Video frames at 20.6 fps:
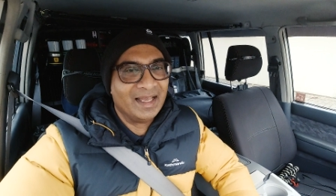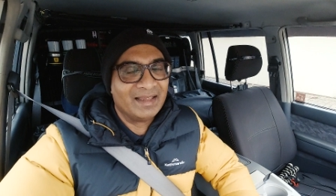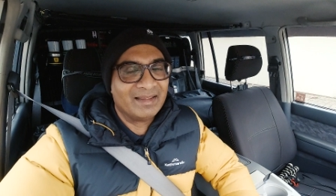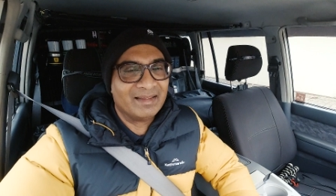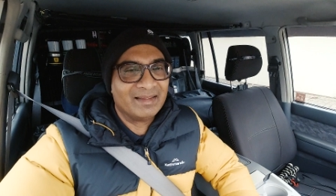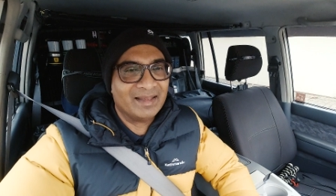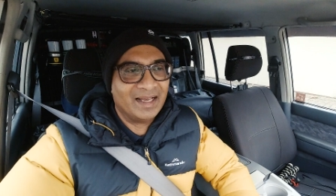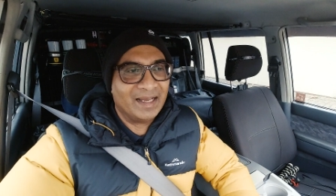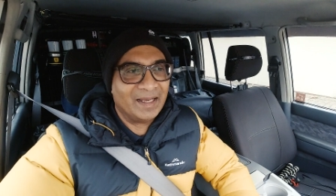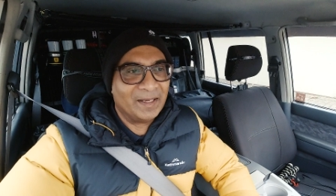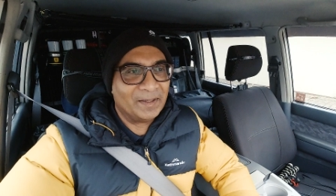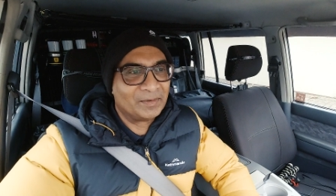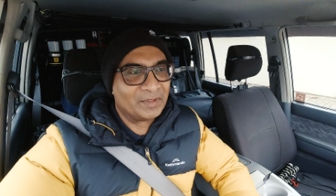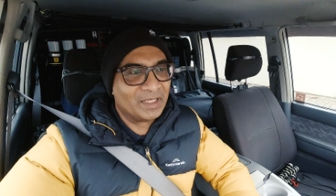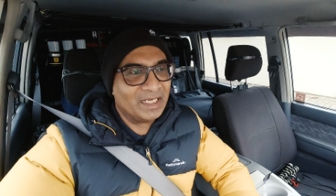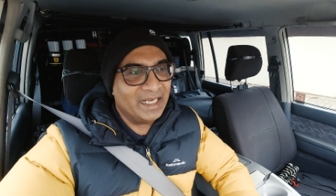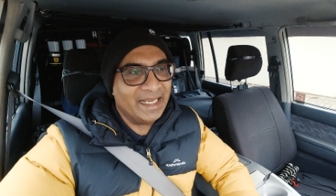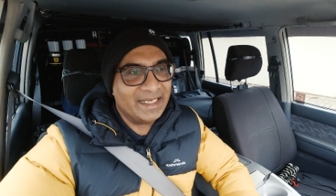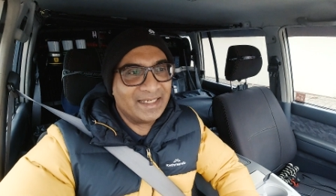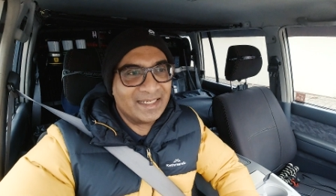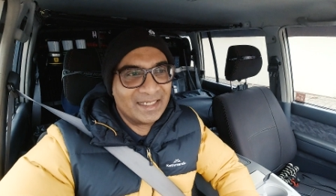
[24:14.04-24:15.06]

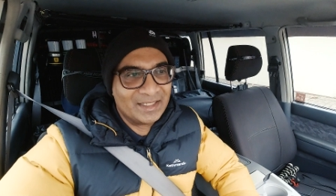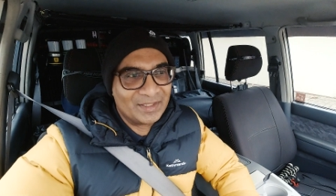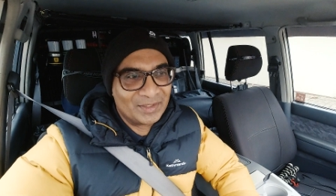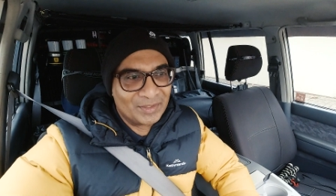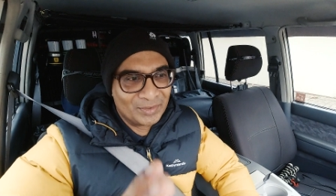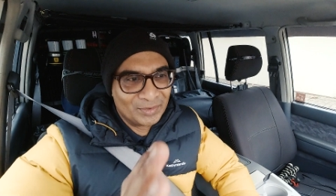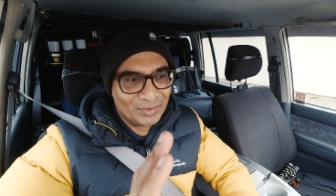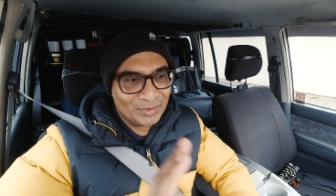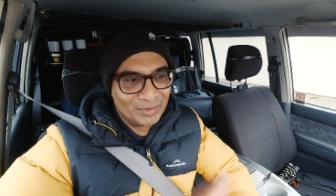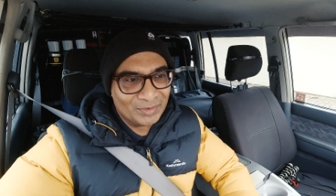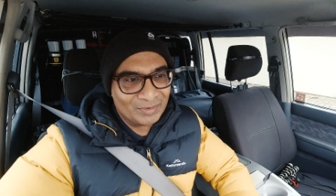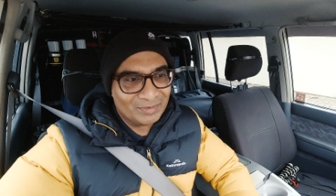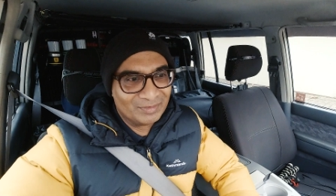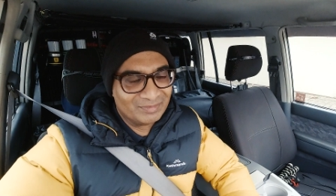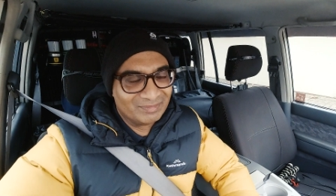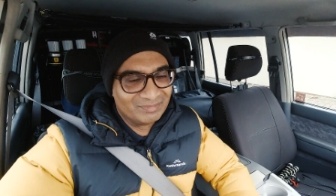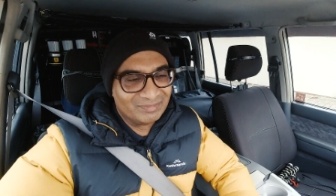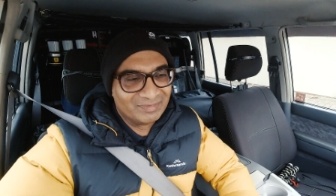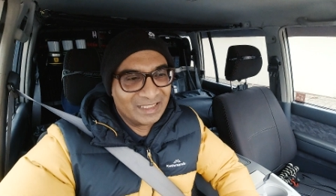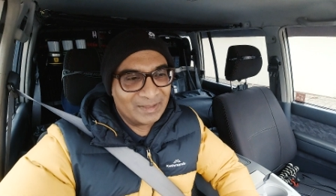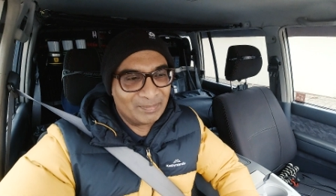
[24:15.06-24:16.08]
relating to
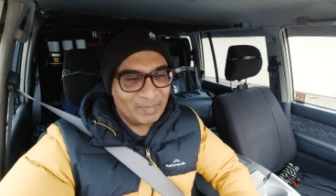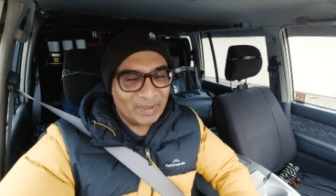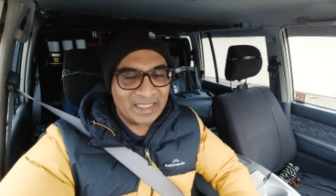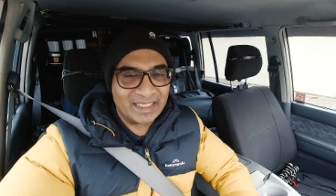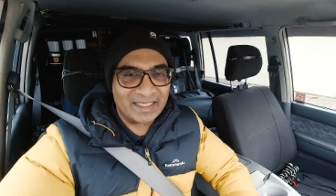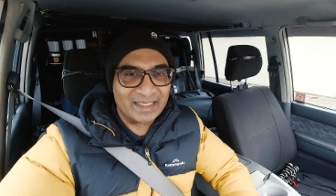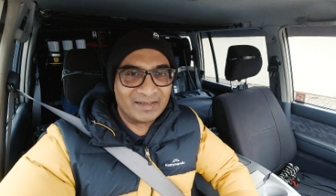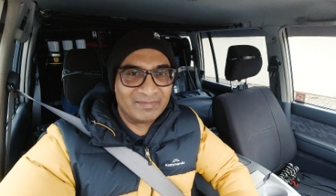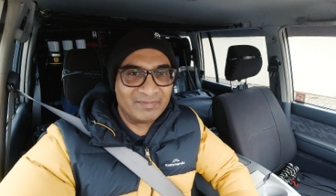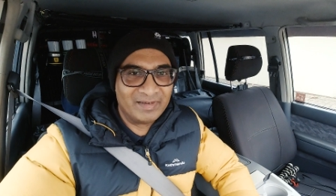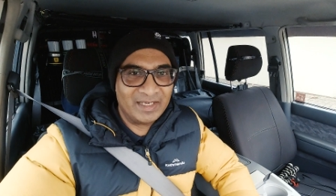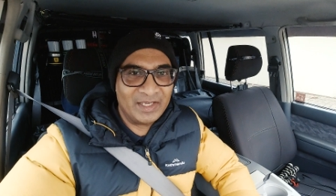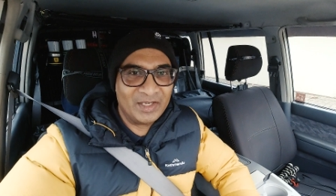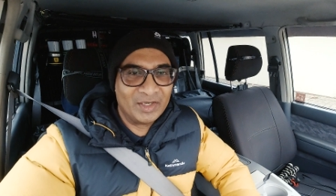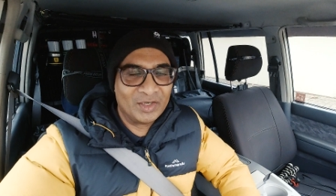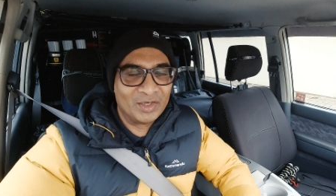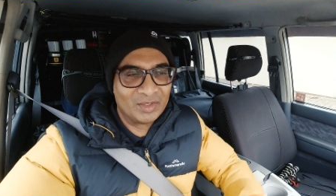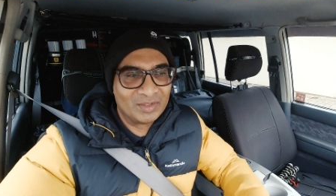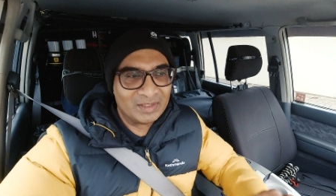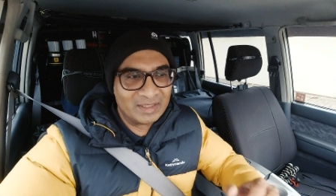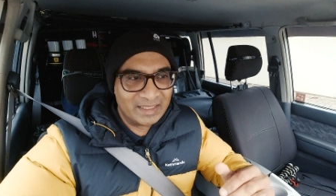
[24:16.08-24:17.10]
this particular
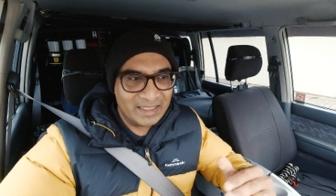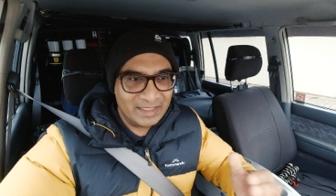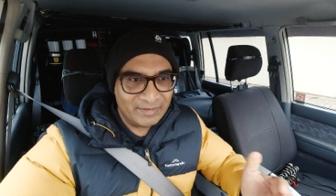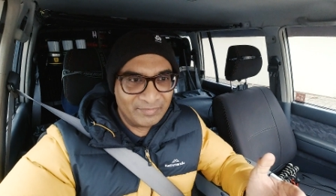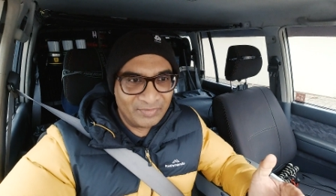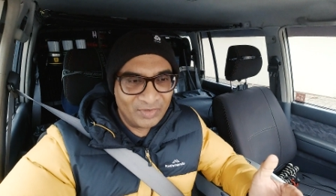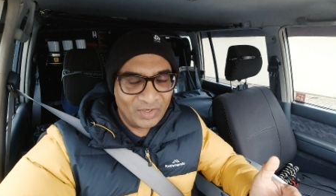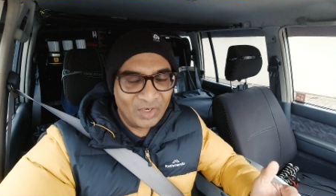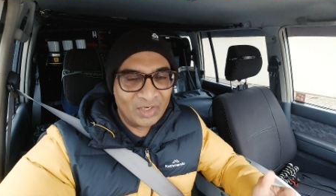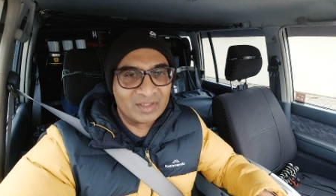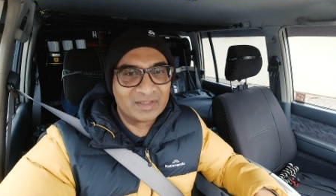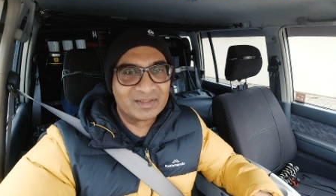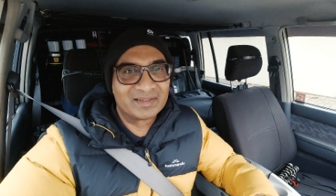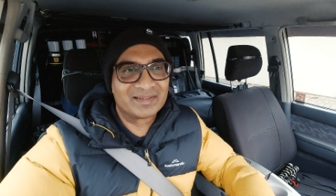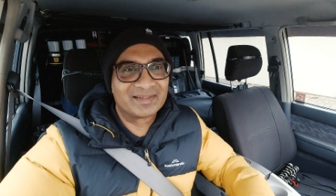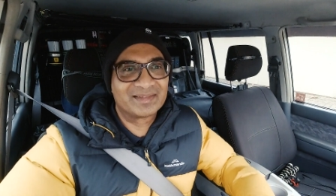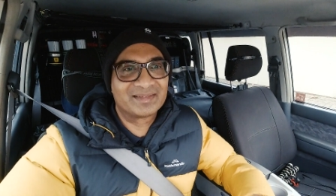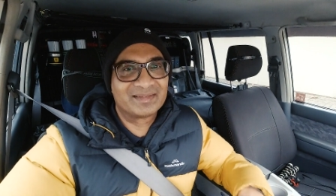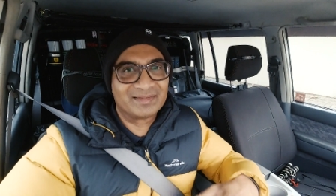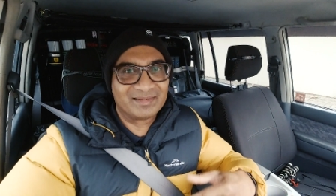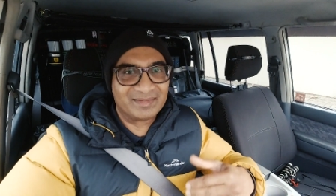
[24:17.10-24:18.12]
video, diff
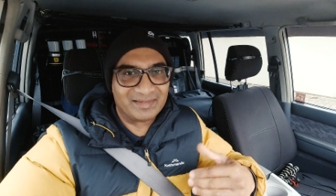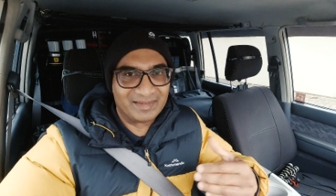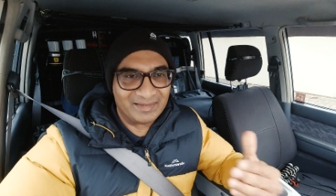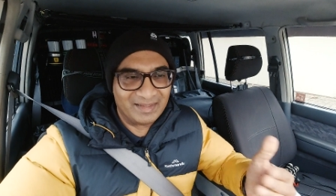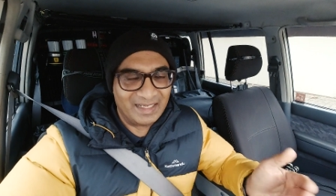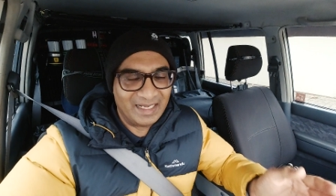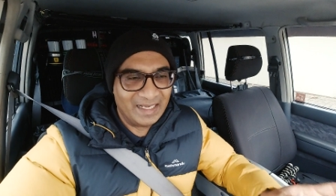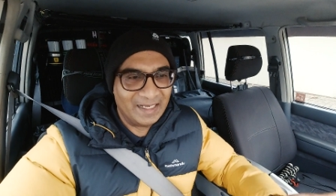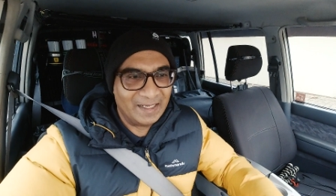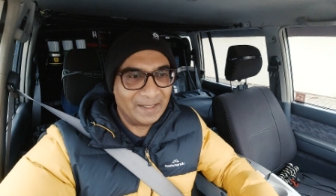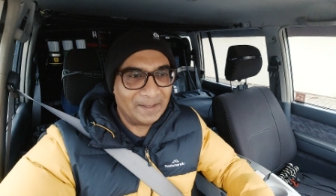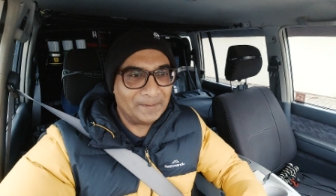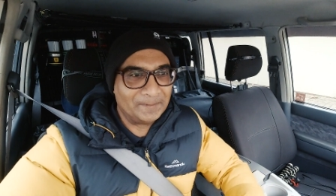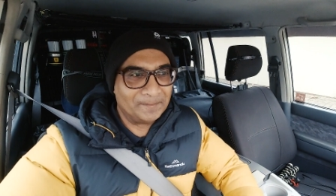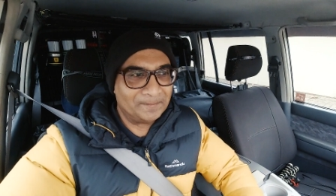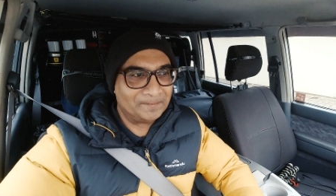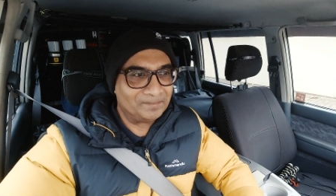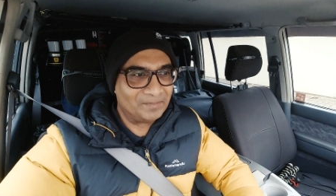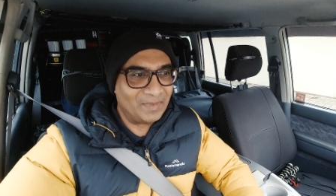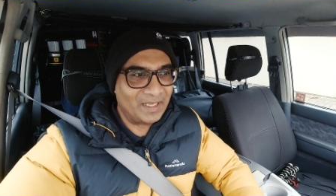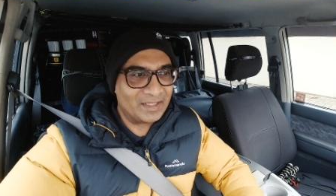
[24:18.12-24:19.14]
locks,
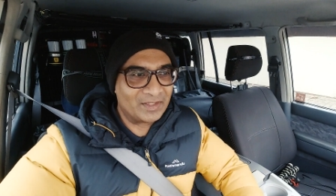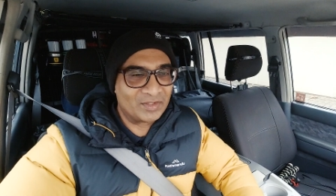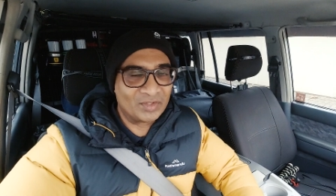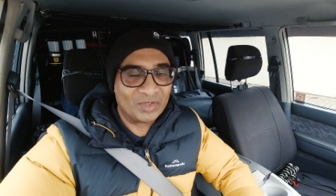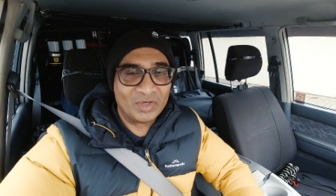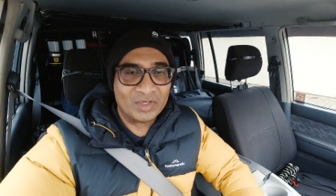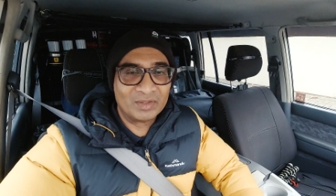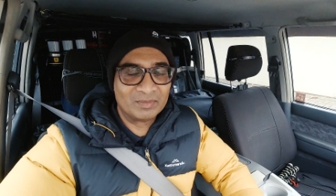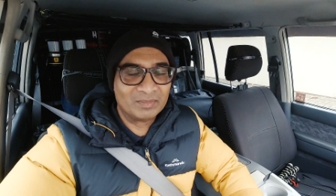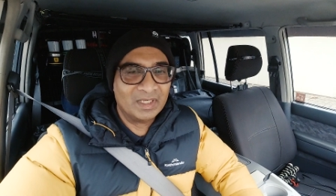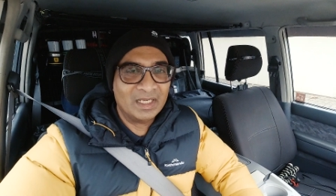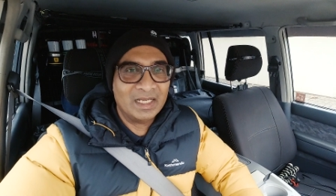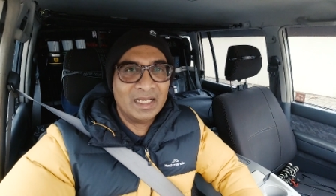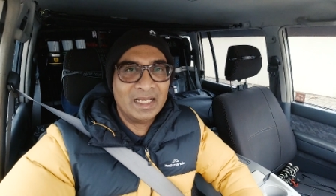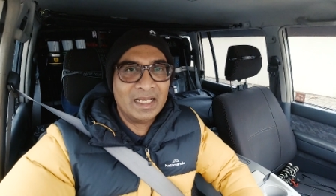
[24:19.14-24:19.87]
and so on,